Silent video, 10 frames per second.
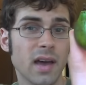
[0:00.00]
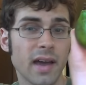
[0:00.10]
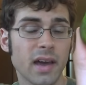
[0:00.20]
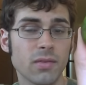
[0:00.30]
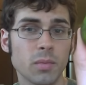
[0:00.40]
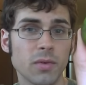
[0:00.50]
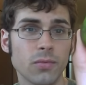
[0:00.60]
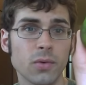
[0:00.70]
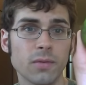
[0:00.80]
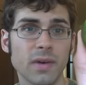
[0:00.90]
I got it from a
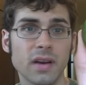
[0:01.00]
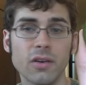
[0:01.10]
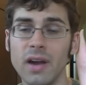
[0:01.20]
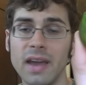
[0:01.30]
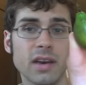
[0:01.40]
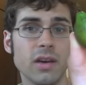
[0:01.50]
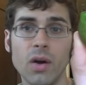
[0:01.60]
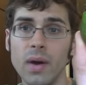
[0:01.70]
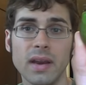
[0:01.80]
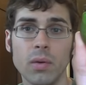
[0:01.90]
fruit vendor. I had
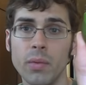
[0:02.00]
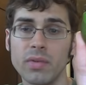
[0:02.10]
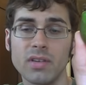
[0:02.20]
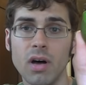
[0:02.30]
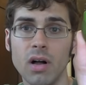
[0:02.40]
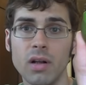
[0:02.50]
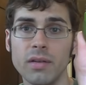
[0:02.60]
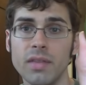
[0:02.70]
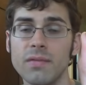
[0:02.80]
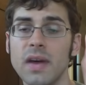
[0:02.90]
no idea what it was
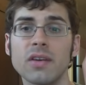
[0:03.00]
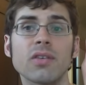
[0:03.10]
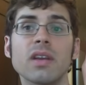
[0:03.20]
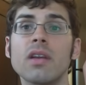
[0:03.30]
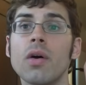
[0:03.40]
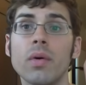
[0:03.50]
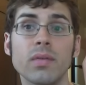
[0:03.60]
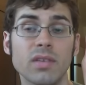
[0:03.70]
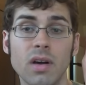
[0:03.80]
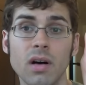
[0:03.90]
called. The vendor didn't know what it
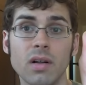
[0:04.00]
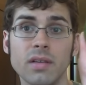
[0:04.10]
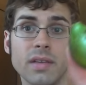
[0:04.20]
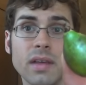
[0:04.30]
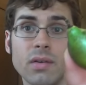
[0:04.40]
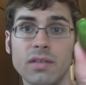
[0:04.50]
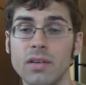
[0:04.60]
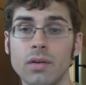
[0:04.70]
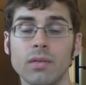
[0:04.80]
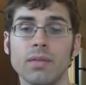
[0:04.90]
was called. There was
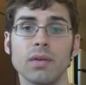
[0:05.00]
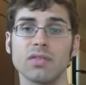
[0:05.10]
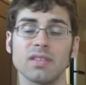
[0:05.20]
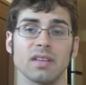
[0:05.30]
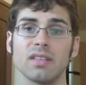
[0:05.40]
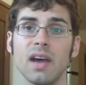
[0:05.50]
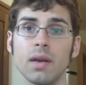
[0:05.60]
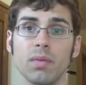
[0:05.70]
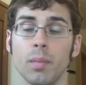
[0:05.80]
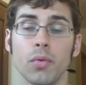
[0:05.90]
just a
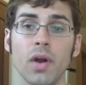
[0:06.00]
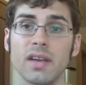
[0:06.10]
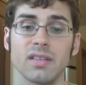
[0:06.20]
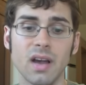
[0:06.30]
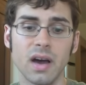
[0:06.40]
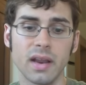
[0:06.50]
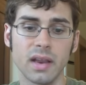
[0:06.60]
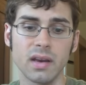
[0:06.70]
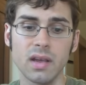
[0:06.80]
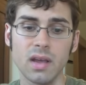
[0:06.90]
sign with a price on
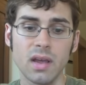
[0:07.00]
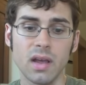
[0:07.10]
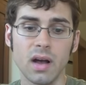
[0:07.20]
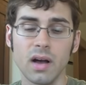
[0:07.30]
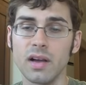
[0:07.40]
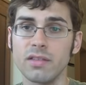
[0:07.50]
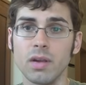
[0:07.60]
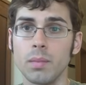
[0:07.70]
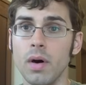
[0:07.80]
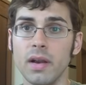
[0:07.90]
it.
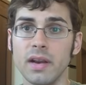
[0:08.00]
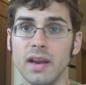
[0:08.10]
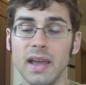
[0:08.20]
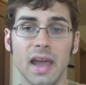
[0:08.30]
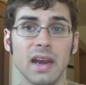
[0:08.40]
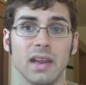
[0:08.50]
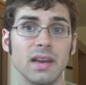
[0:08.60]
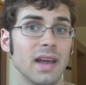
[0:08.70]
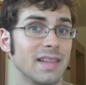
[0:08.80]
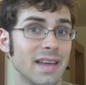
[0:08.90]
So I bought it, I ate
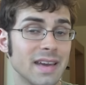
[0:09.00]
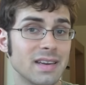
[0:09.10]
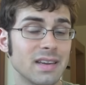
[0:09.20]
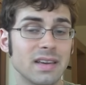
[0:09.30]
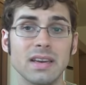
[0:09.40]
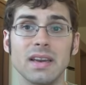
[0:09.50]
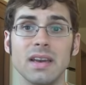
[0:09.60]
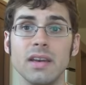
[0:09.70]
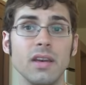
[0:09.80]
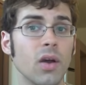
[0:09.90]
it, I liked it.
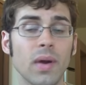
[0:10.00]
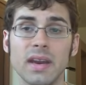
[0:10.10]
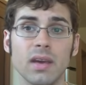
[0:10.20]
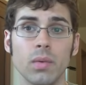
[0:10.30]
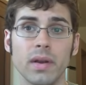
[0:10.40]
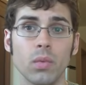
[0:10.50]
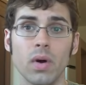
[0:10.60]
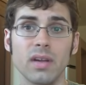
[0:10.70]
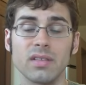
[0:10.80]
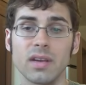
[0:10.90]
No idea what it
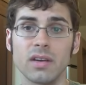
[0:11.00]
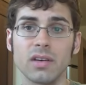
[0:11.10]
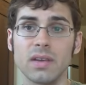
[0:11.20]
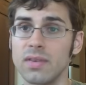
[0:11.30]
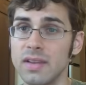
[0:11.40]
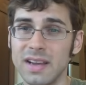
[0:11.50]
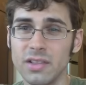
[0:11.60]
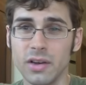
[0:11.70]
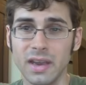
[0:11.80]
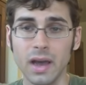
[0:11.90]
was. I couldn't even
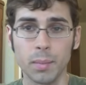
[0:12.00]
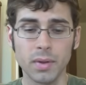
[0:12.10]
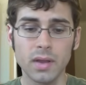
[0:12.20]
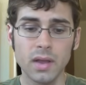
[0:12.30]
look it up.